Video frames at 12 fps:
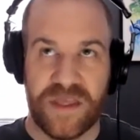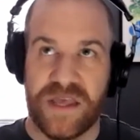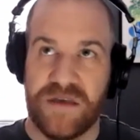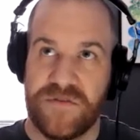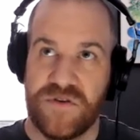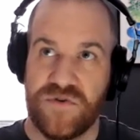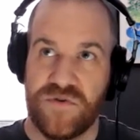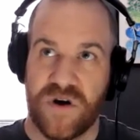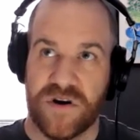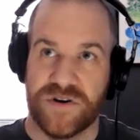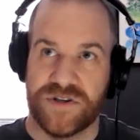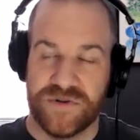if you
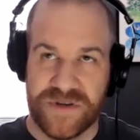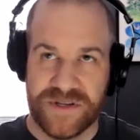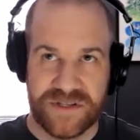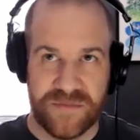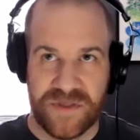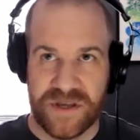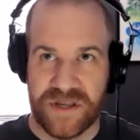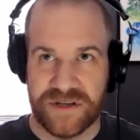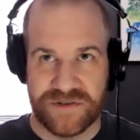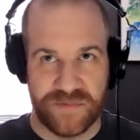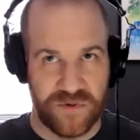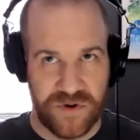are doing something and
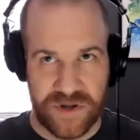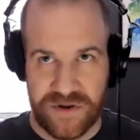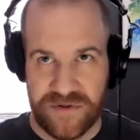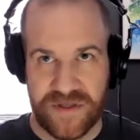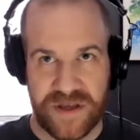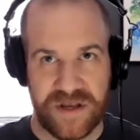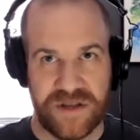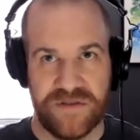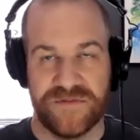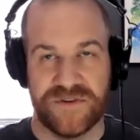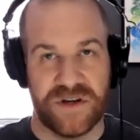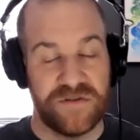exploring a new thing and
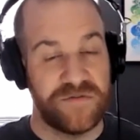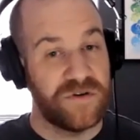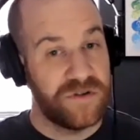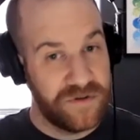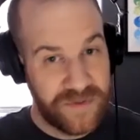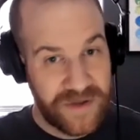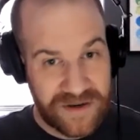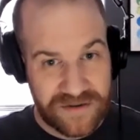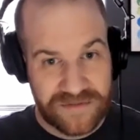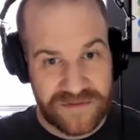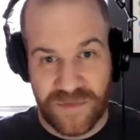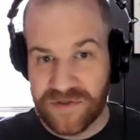you've done it for a little bit,
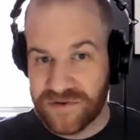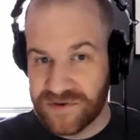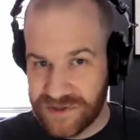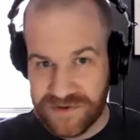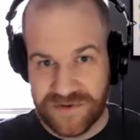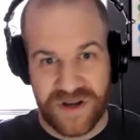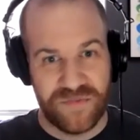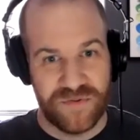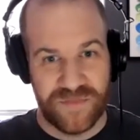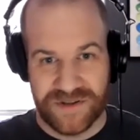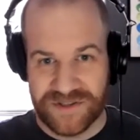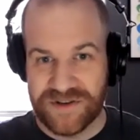a month or two, a couple
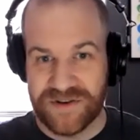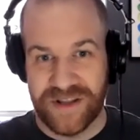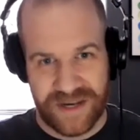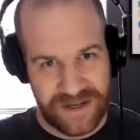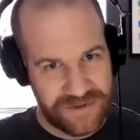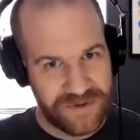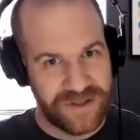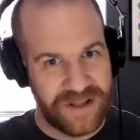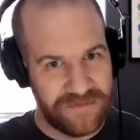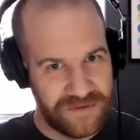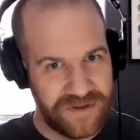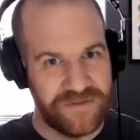months, and you're getting to a
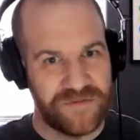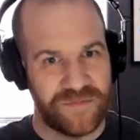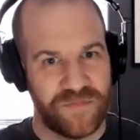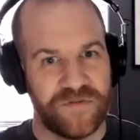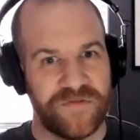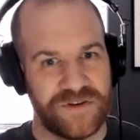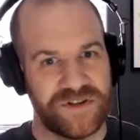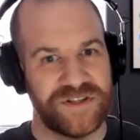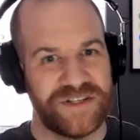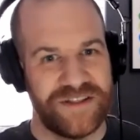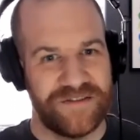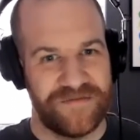level of
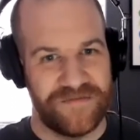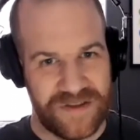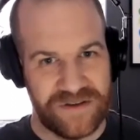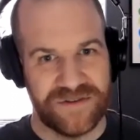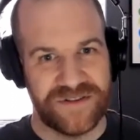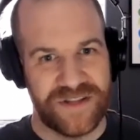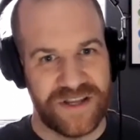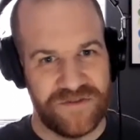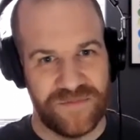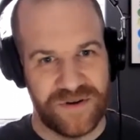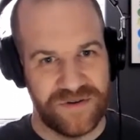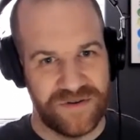proficiency that feels that
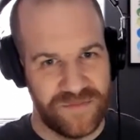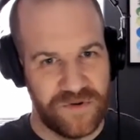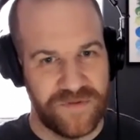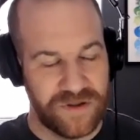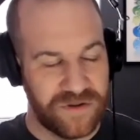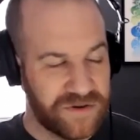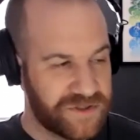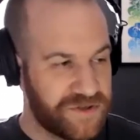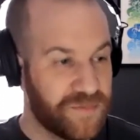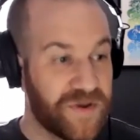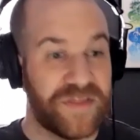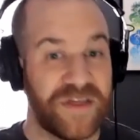you've been moving along
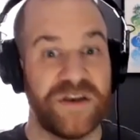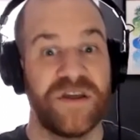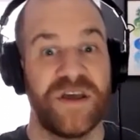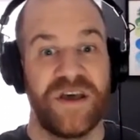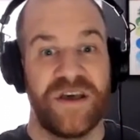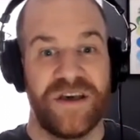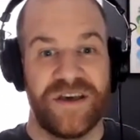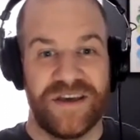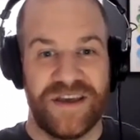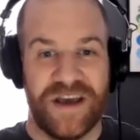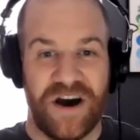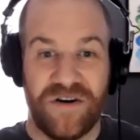to, but then
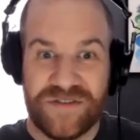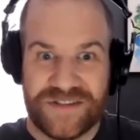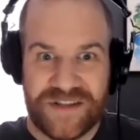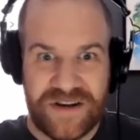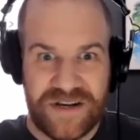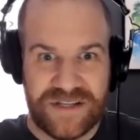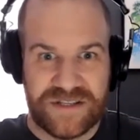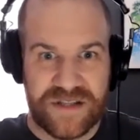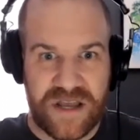all of a sudden it's